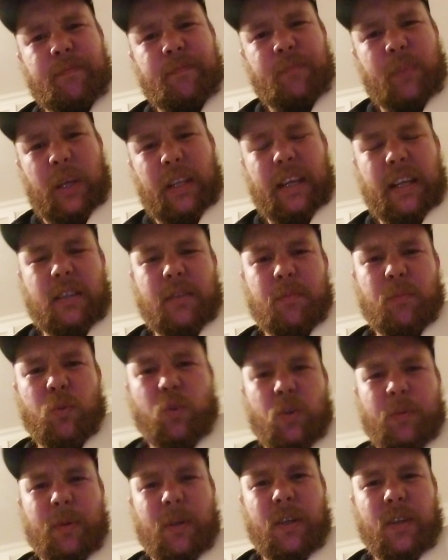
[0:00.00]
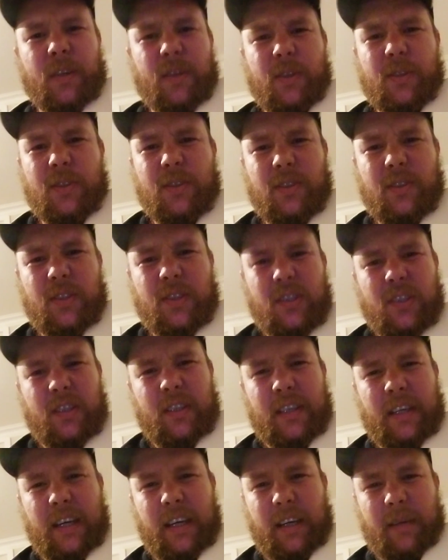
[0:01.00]
but that's more because
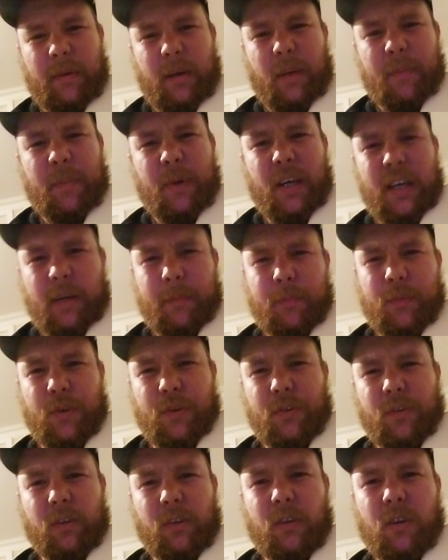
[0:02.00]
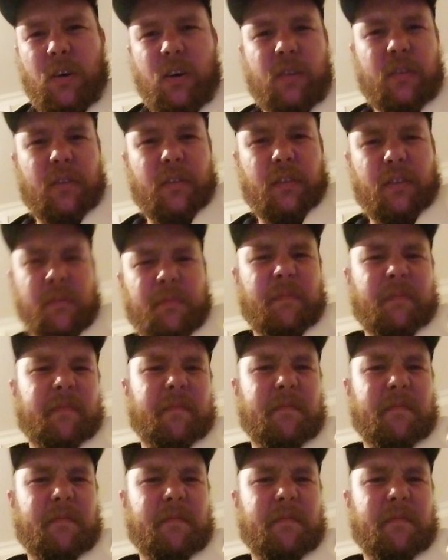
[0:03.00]
I palm mute a lot, and